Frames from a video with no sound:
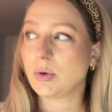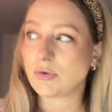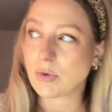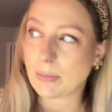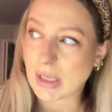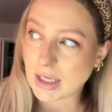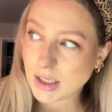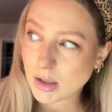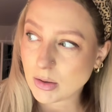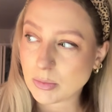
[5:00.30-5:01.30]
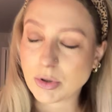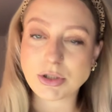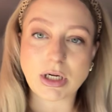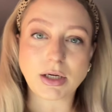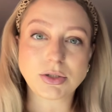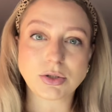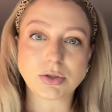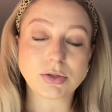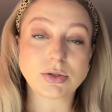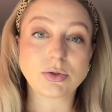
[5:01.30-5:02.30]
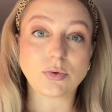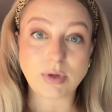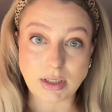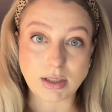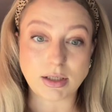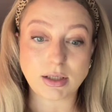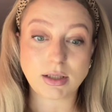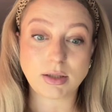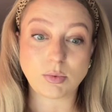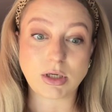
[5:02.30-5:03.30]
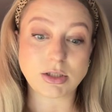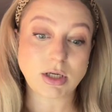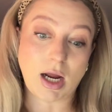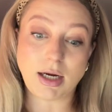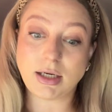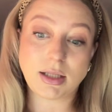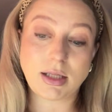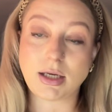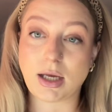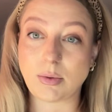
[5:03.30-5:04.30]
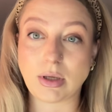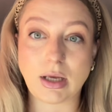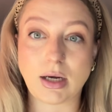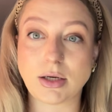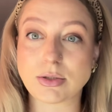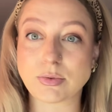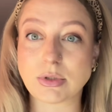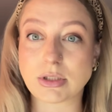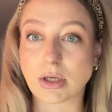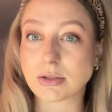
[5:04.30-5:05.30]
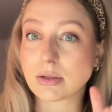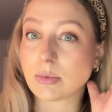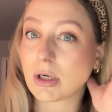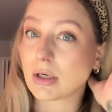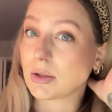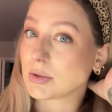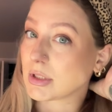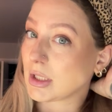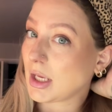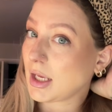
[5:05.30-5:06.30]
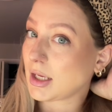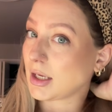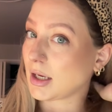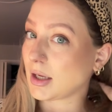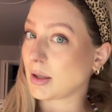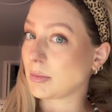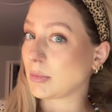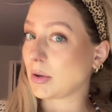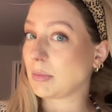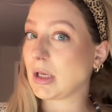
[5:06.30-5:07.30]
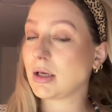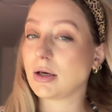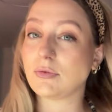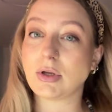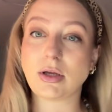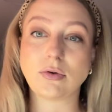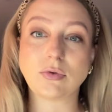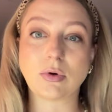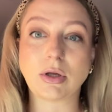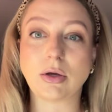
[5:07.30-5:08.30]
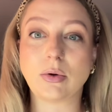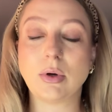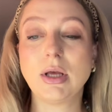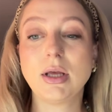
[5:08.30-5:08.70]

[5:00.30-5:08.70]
have a big projector screen, which I didn't think I would get. I just reached out to the brand. I was like, hey, I'll make a video for you.